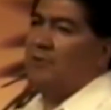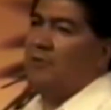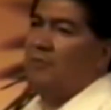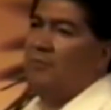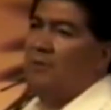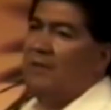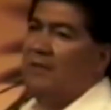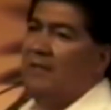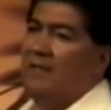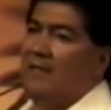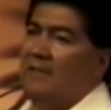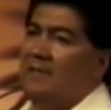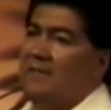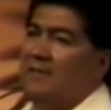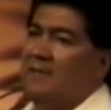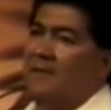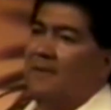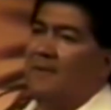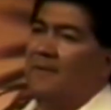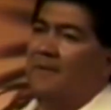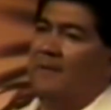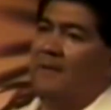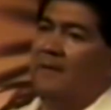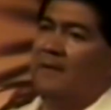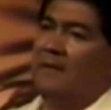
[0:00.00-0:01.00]
doing this?
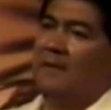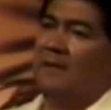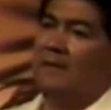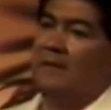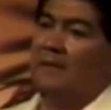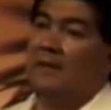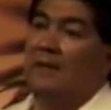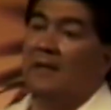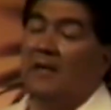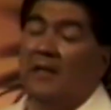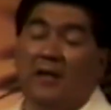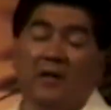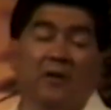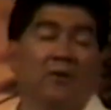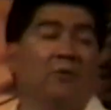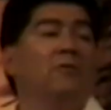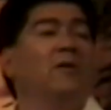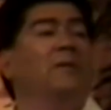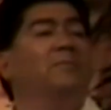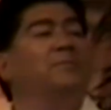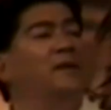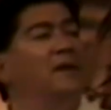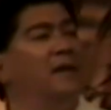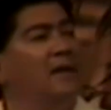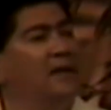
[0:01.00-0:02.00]

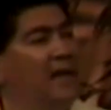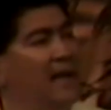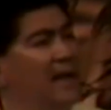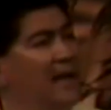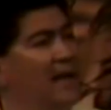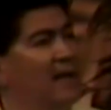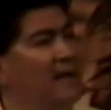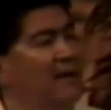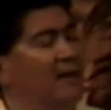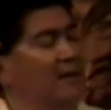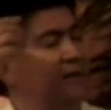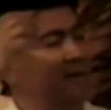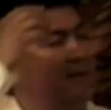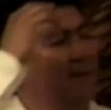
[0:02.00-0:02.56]
Interrupted again.